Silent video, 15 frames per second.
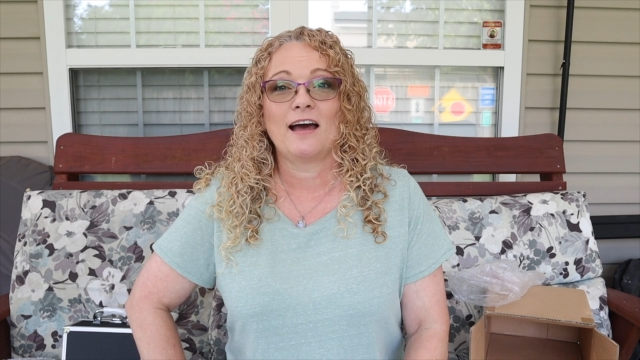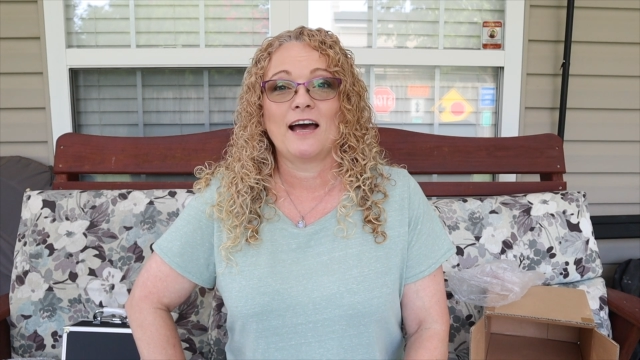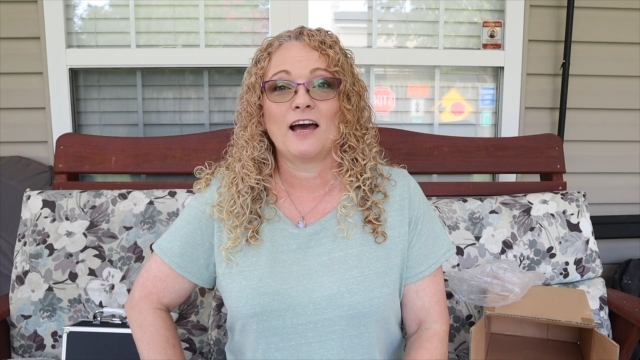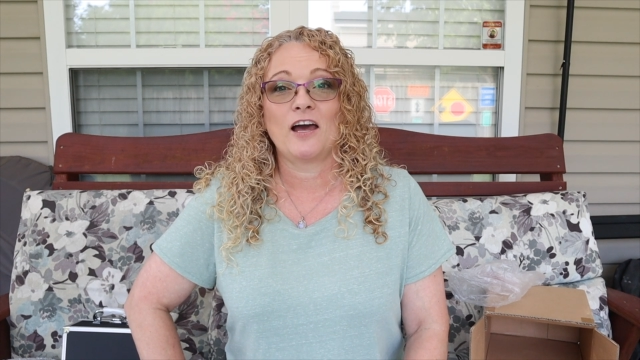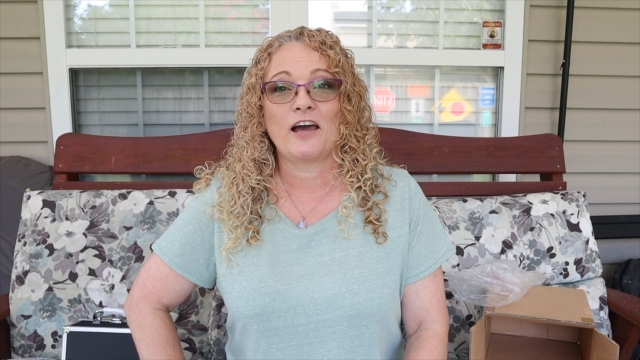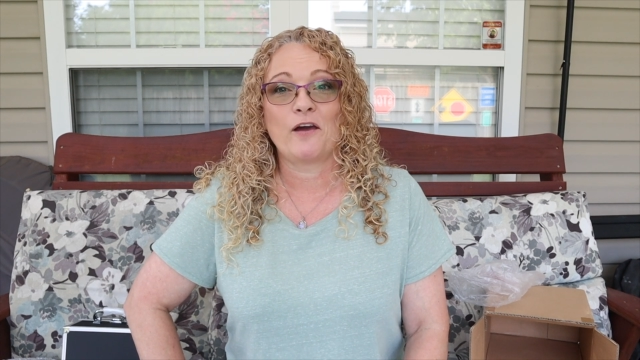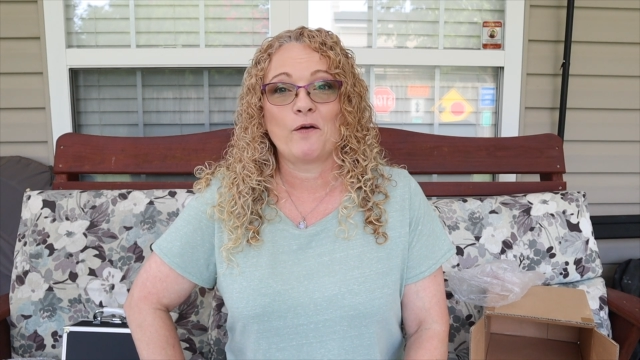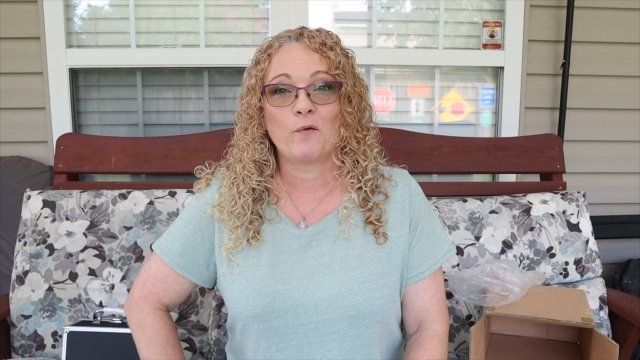
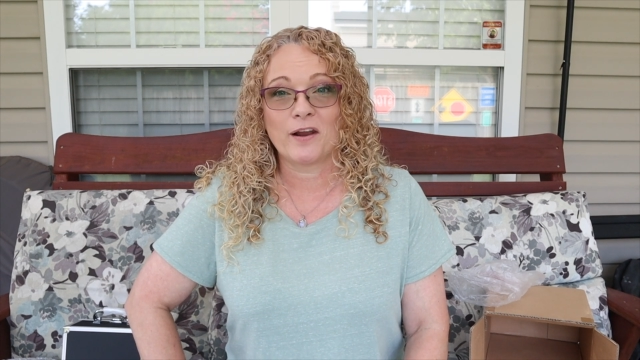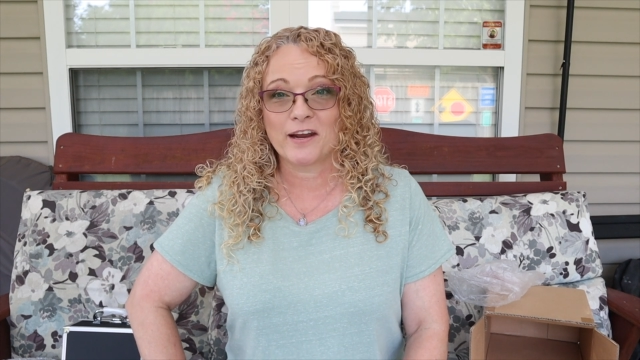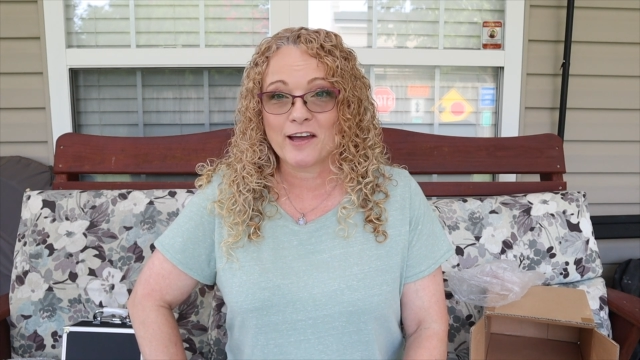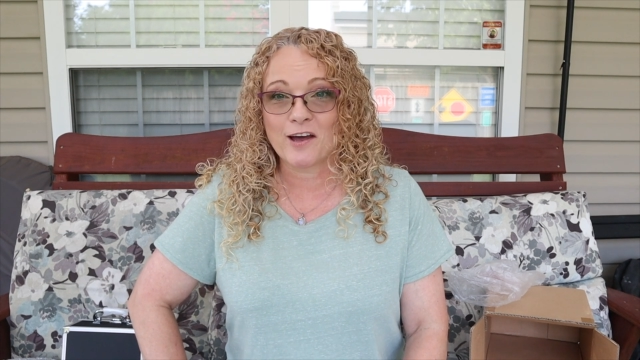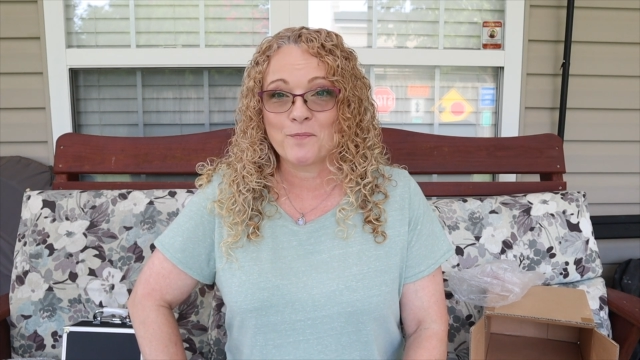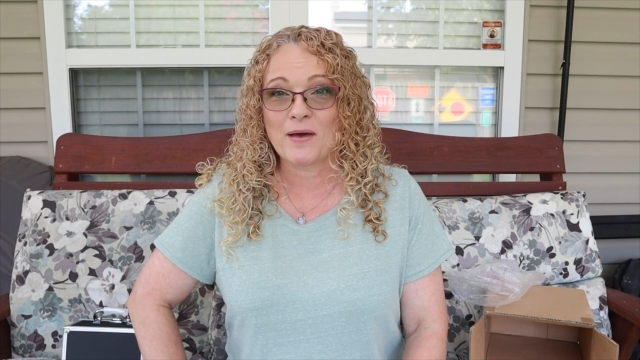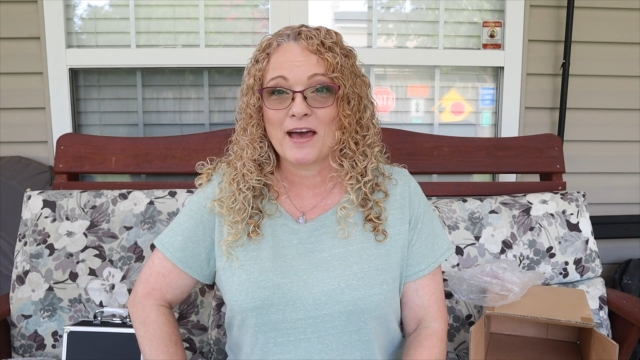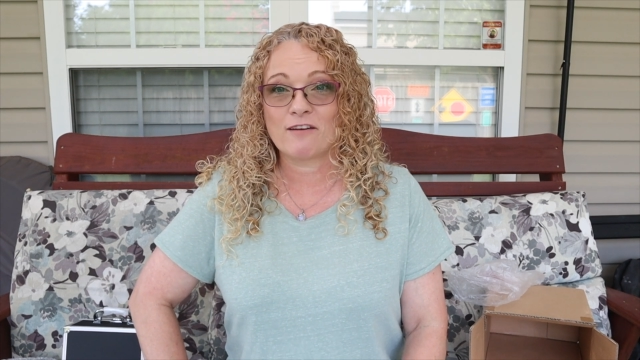I want to
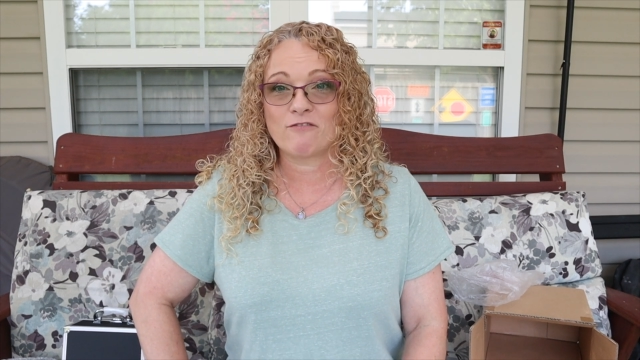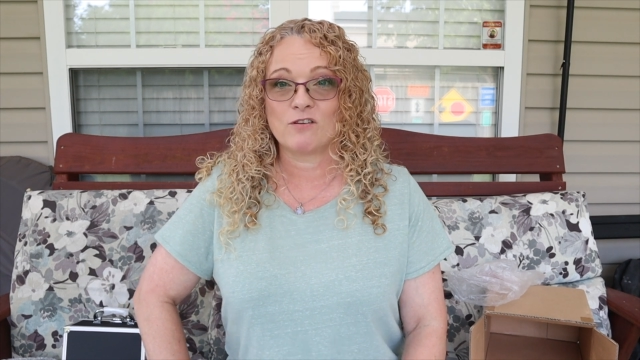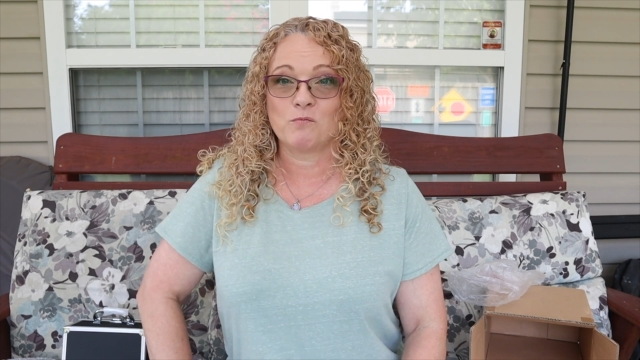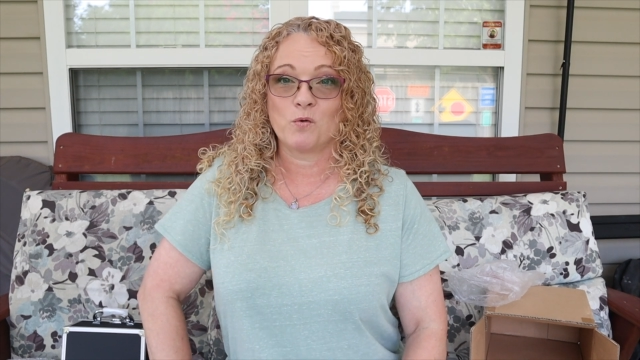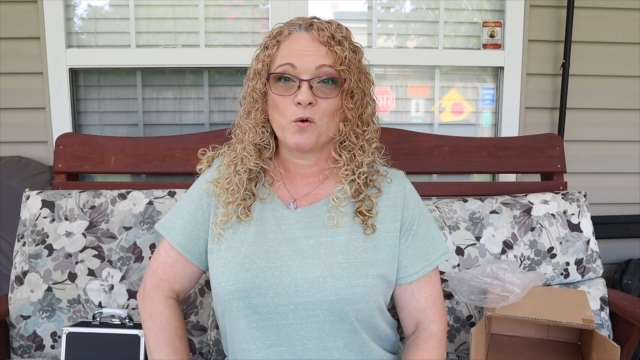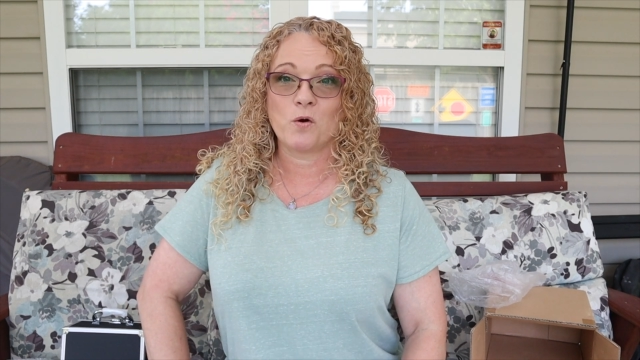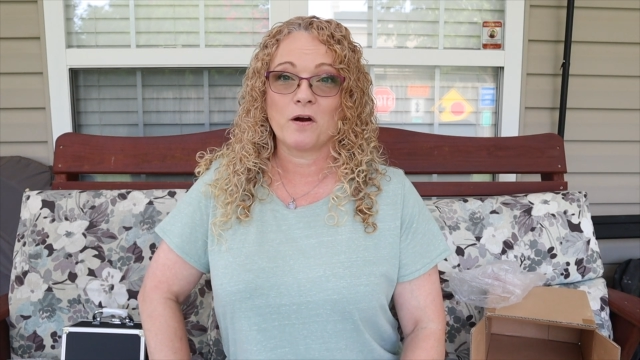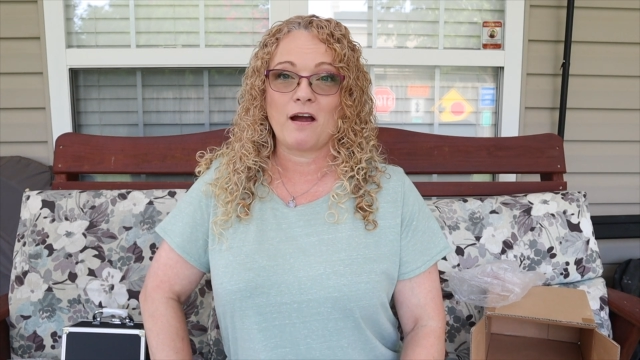come back for
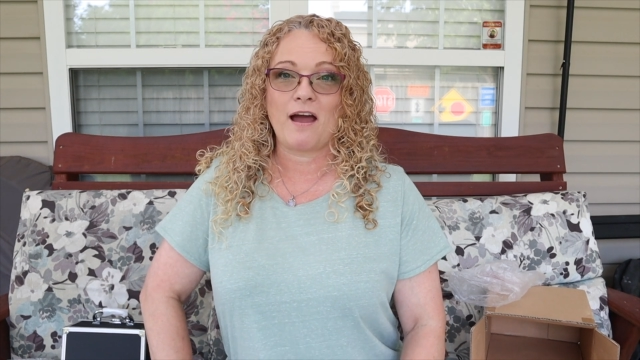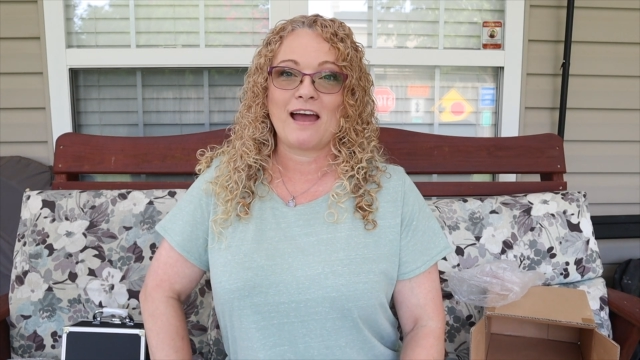more.